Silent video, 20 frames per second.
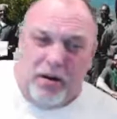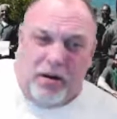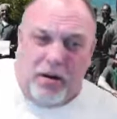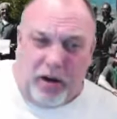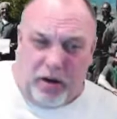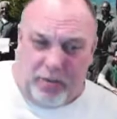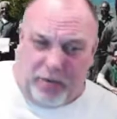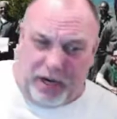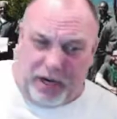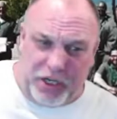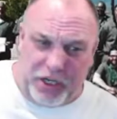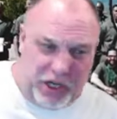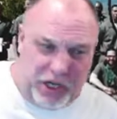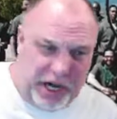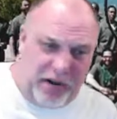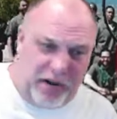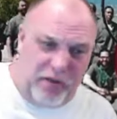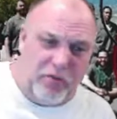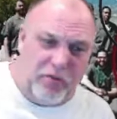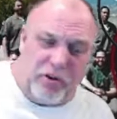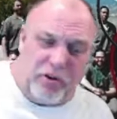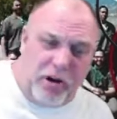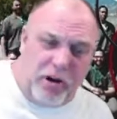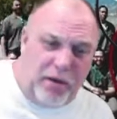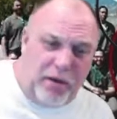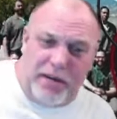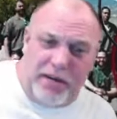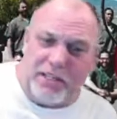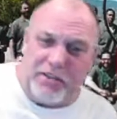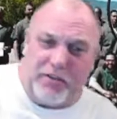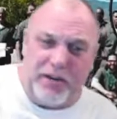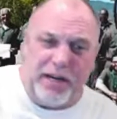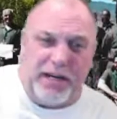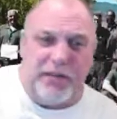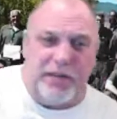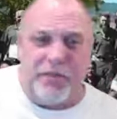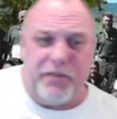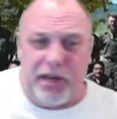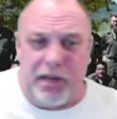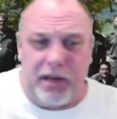on my channel or comments or
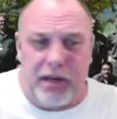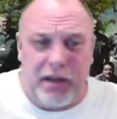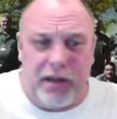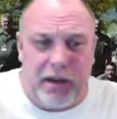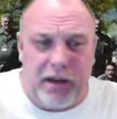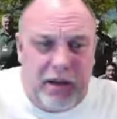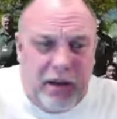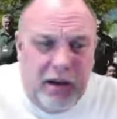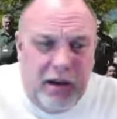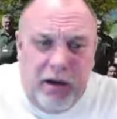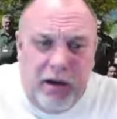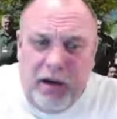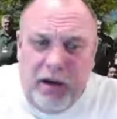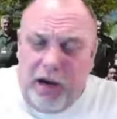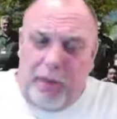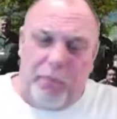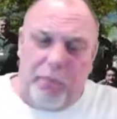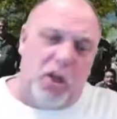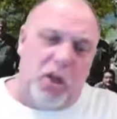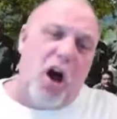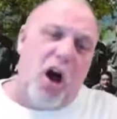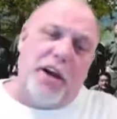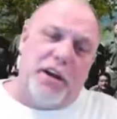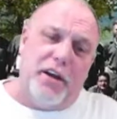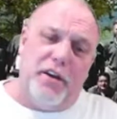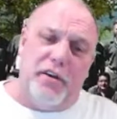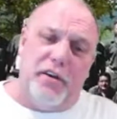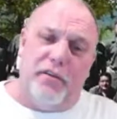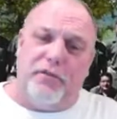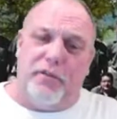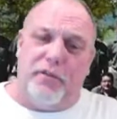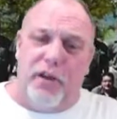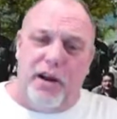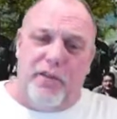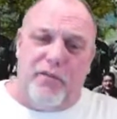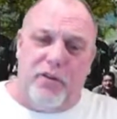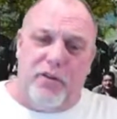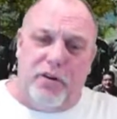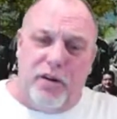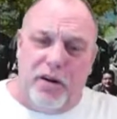anything, I'm blocking you
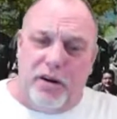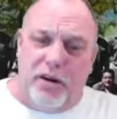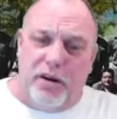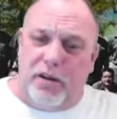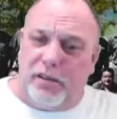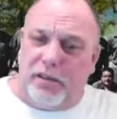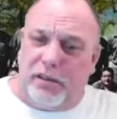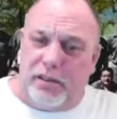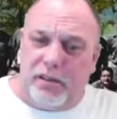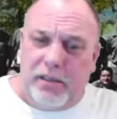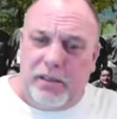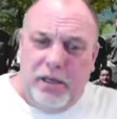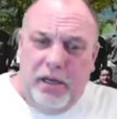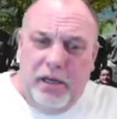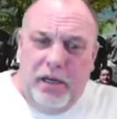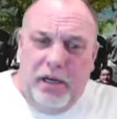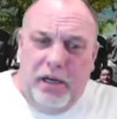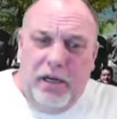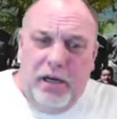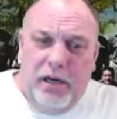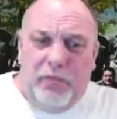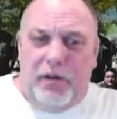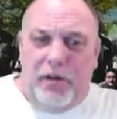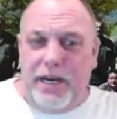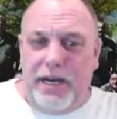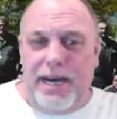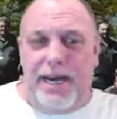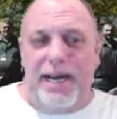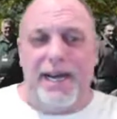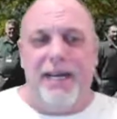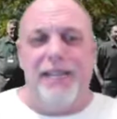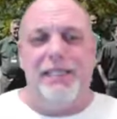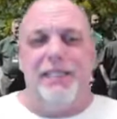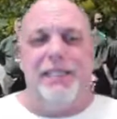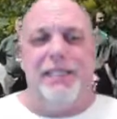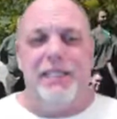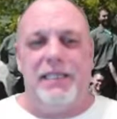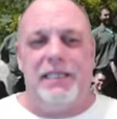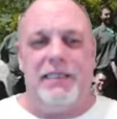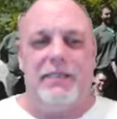forever. But yeah,
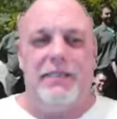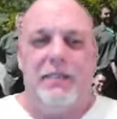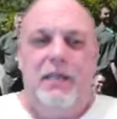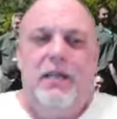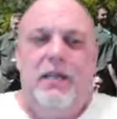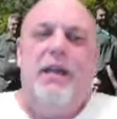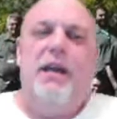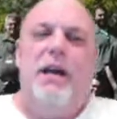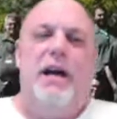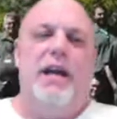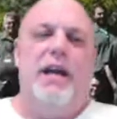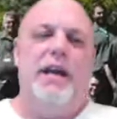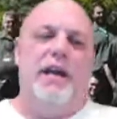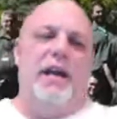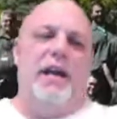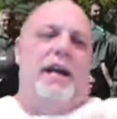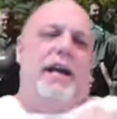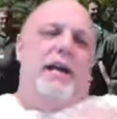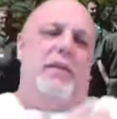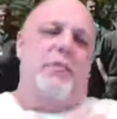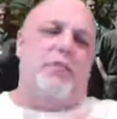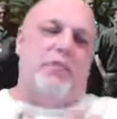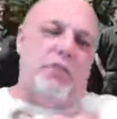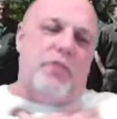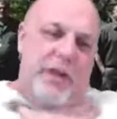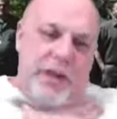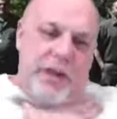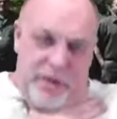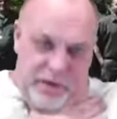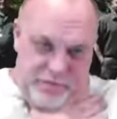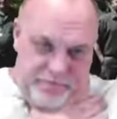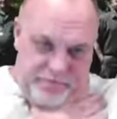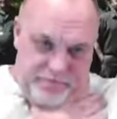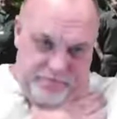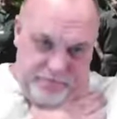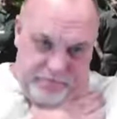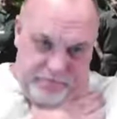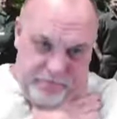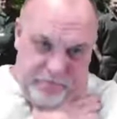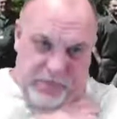again, I got to breathe.
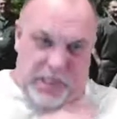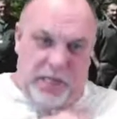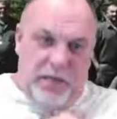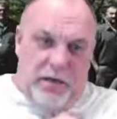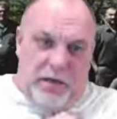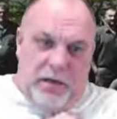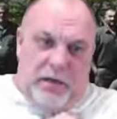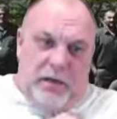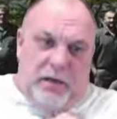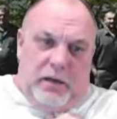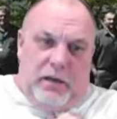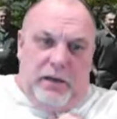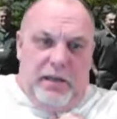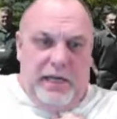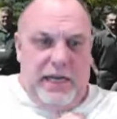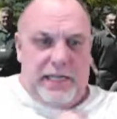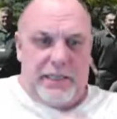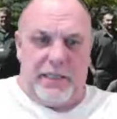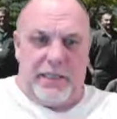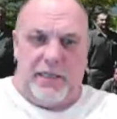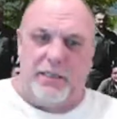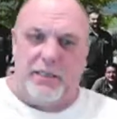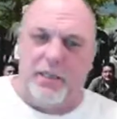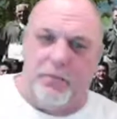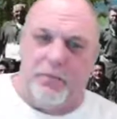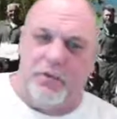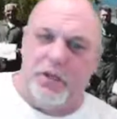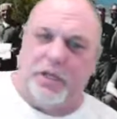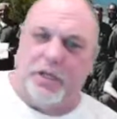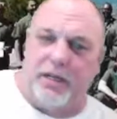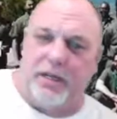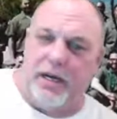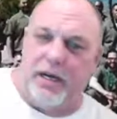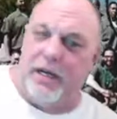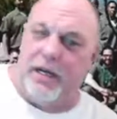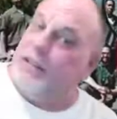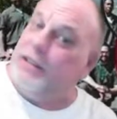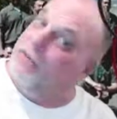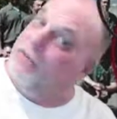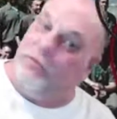That's a subject,
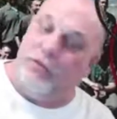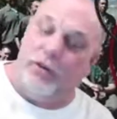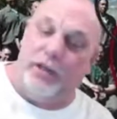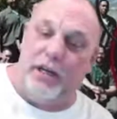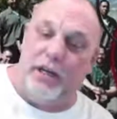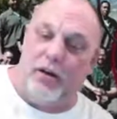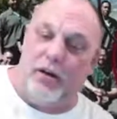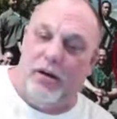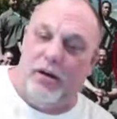really,